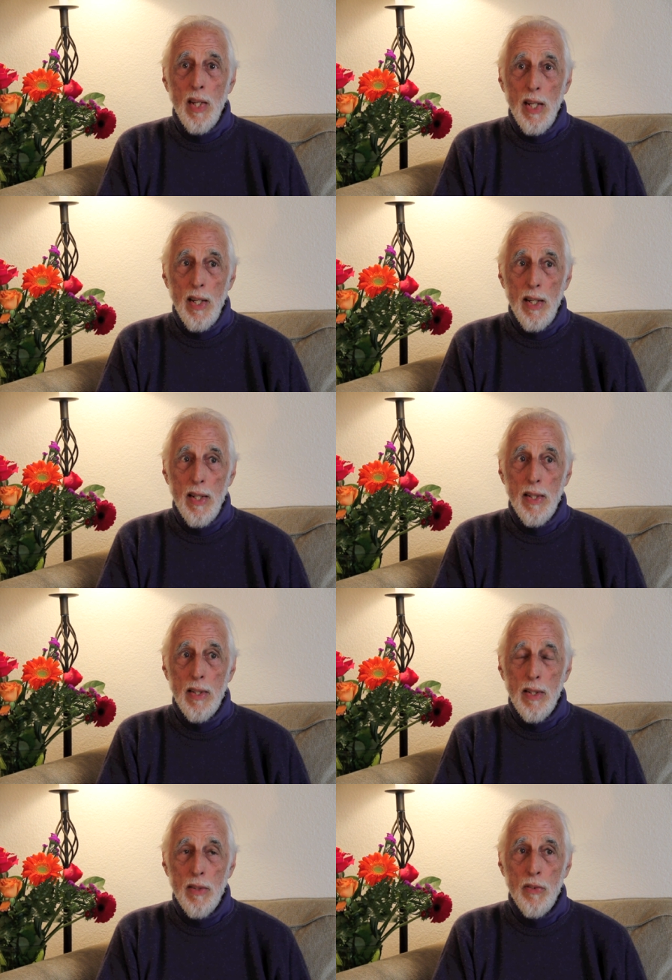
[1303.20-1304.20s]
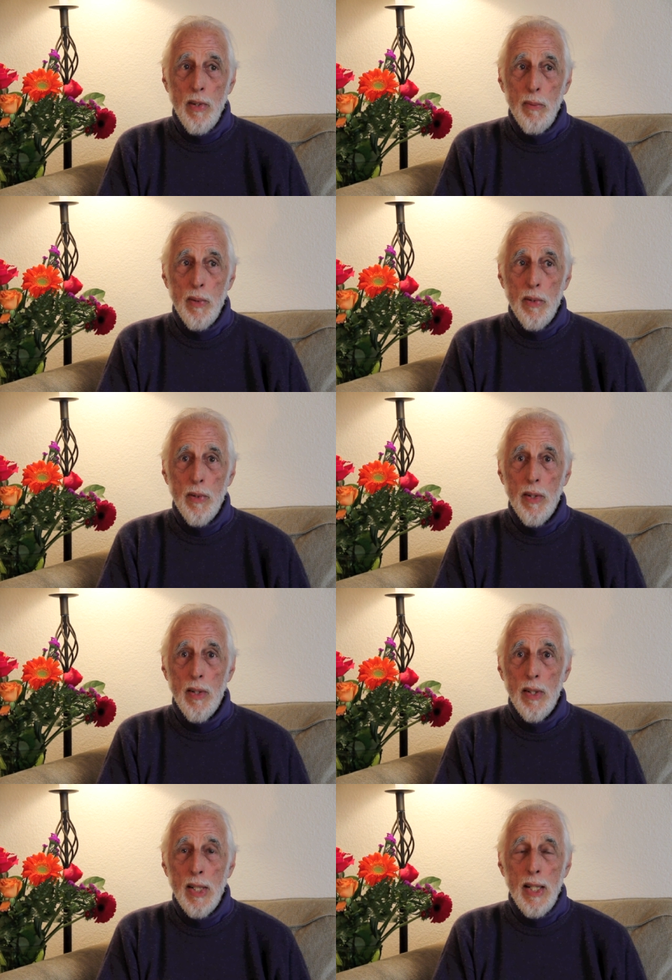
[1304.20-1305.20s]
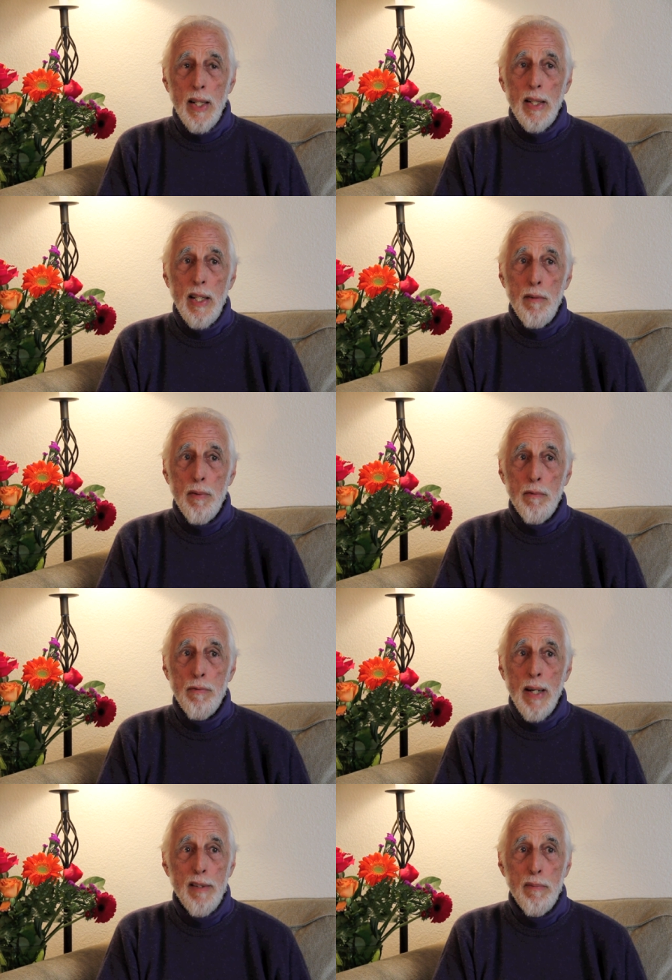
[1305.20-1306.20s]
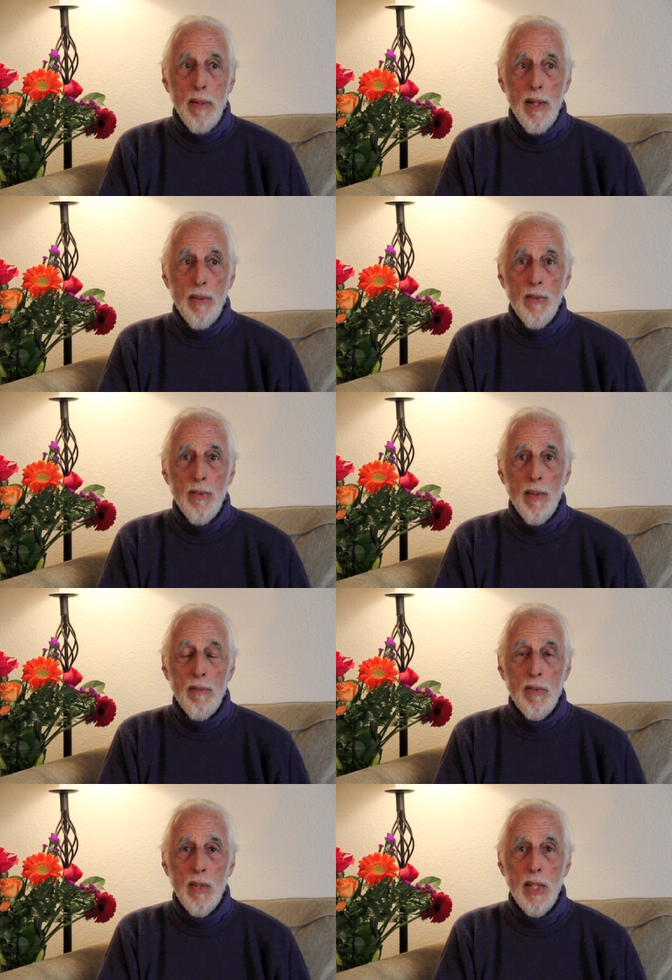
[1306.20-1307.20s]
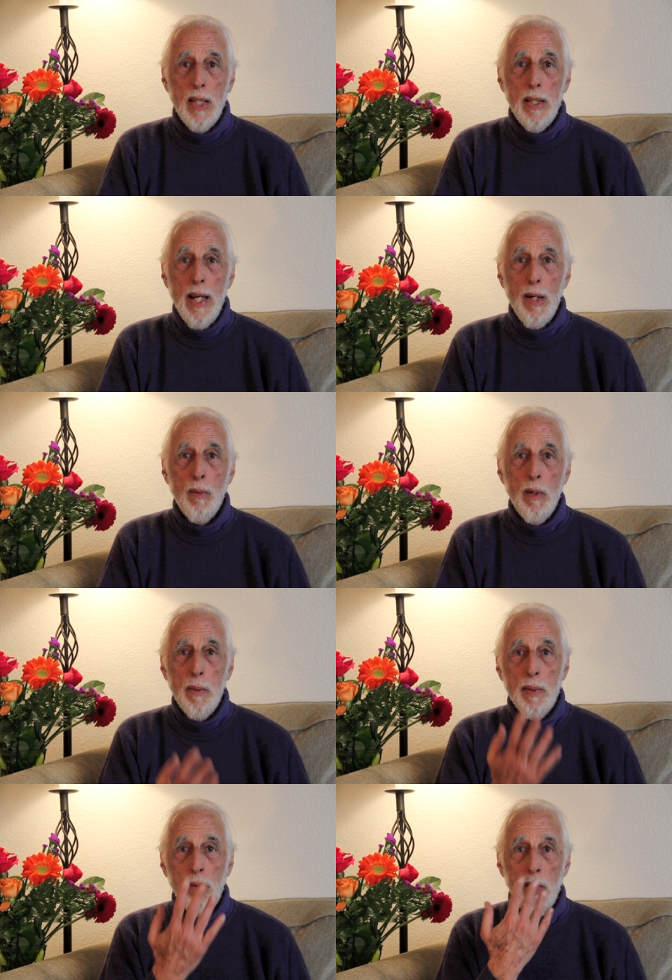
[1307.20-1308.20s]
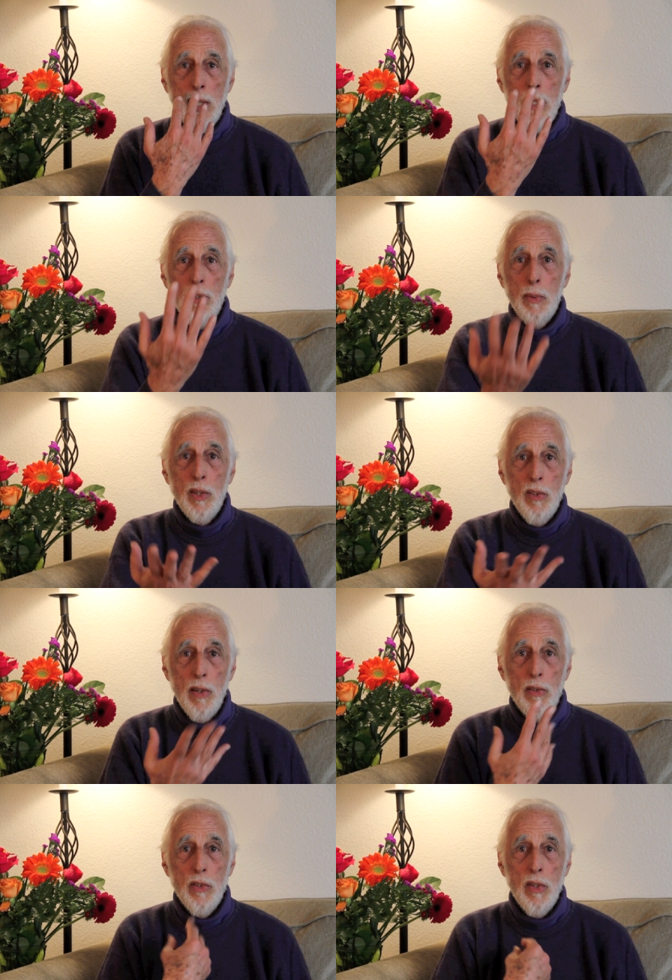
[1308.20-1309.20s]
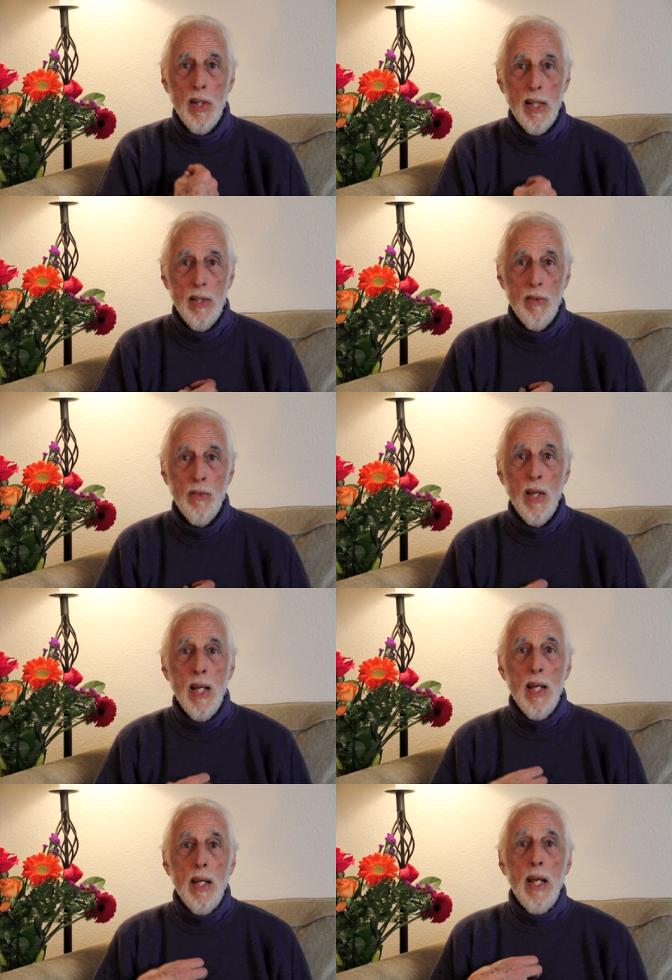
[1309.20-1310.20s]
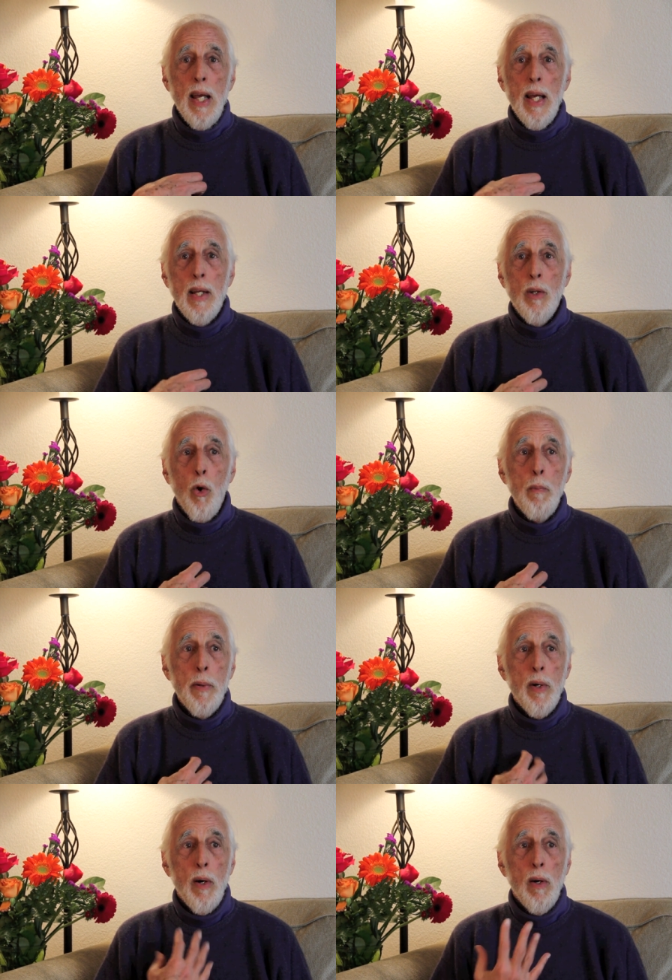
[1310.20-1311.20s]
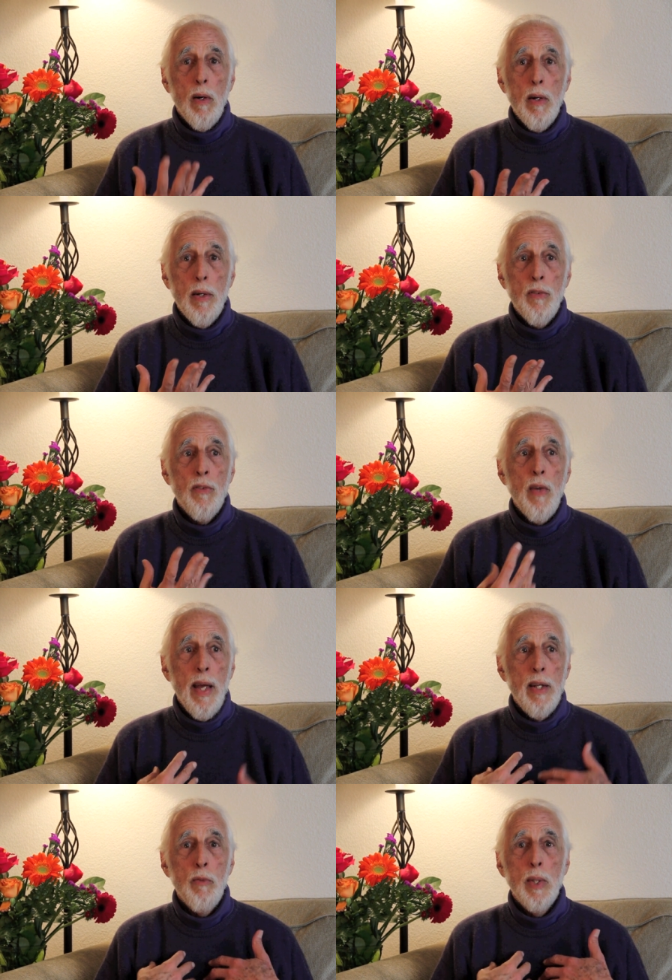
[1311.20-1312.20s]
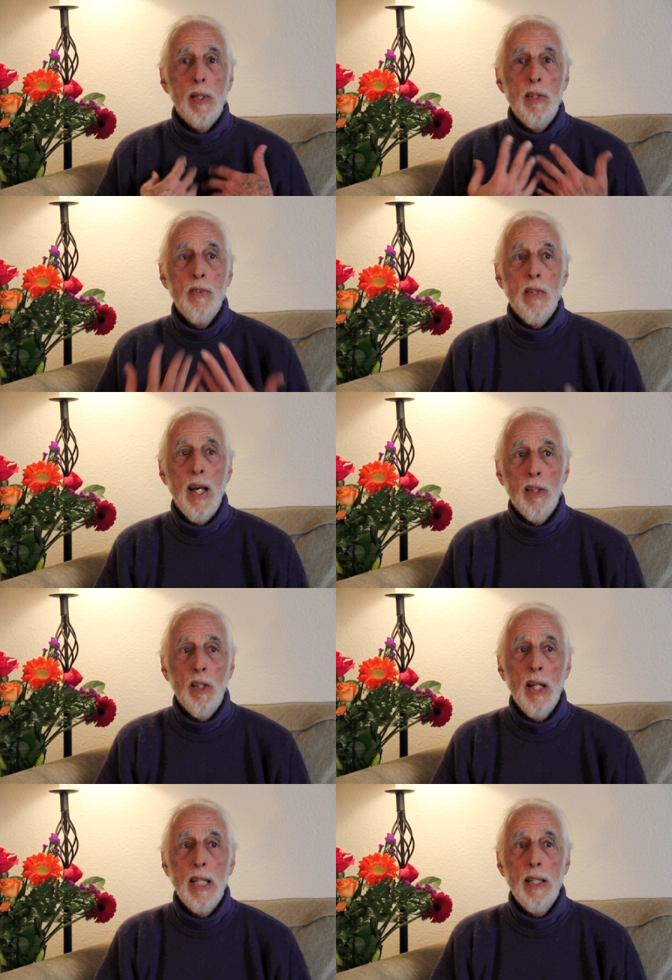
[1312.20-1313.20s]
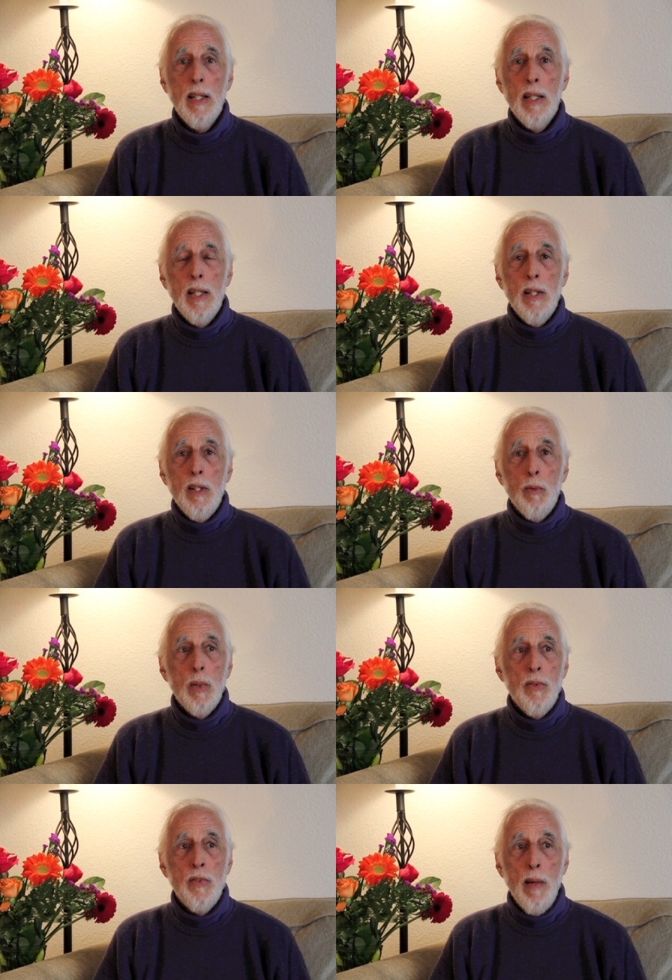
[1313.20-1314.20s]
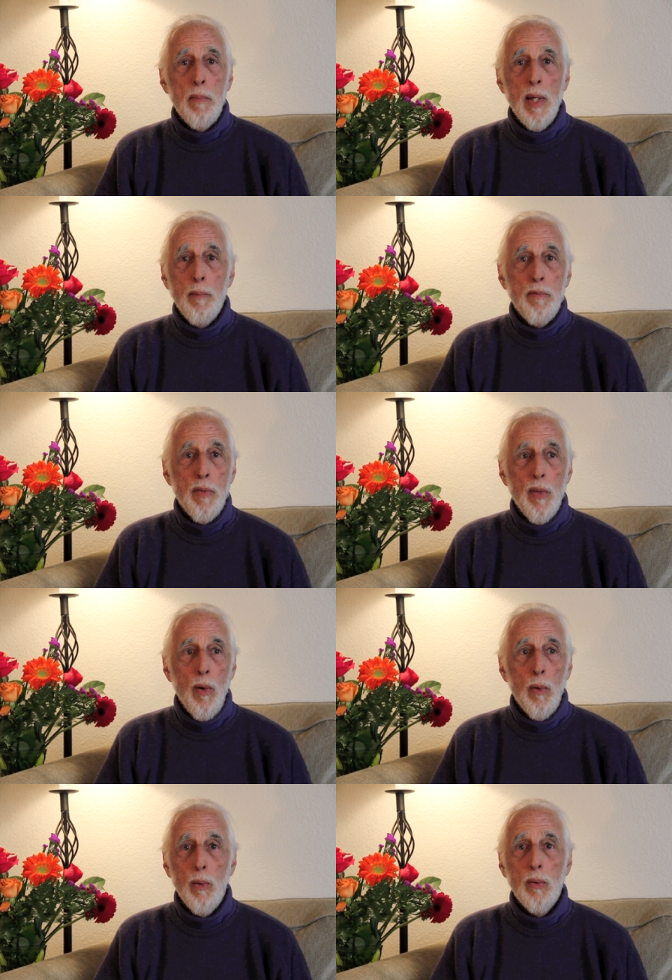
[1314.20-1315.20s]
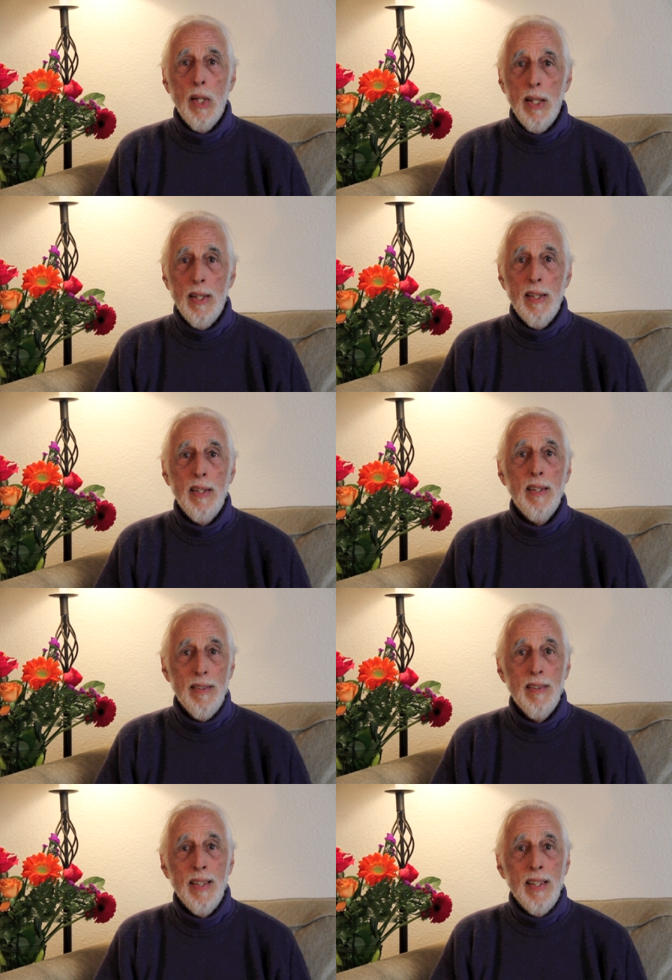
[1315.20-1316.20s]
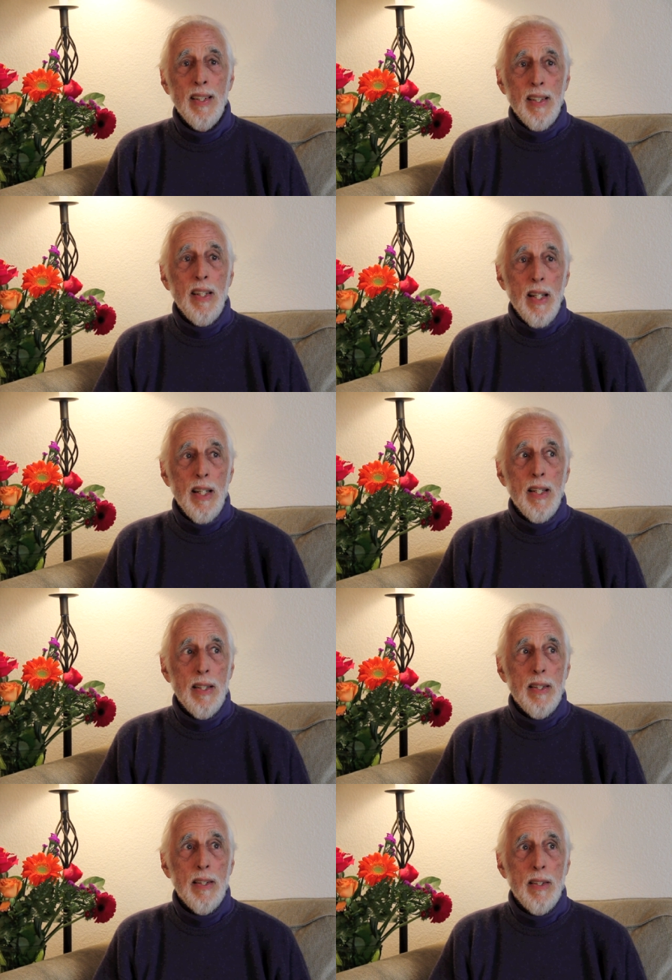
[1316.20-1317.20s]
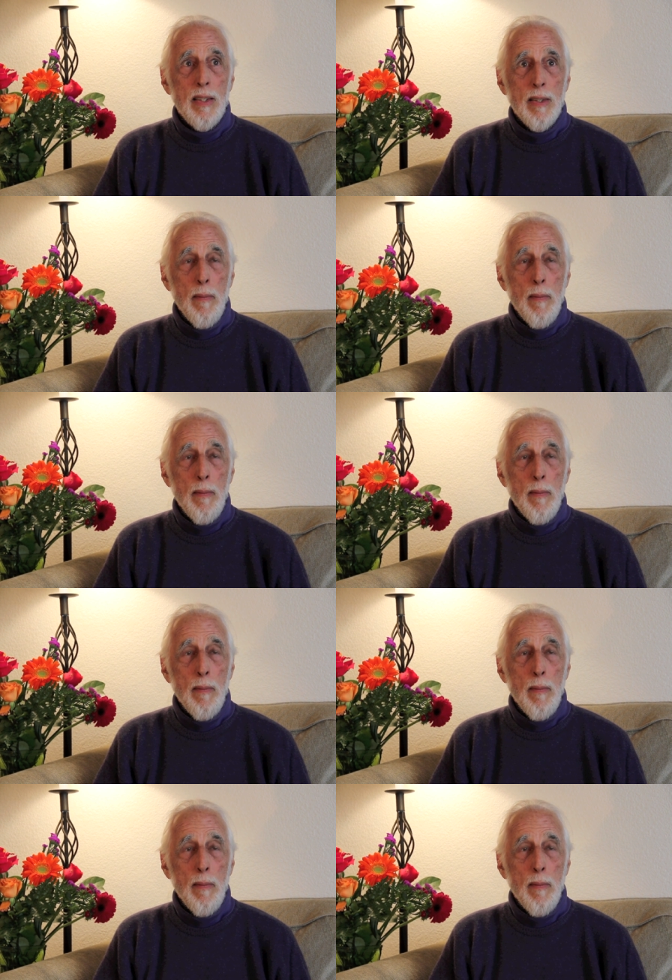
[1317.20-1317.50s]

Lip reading: and sit with her, and even 5 minutes of sitting in that, where we look into each other's eyes and open our hearts and release that light, would set me up for the whole day. And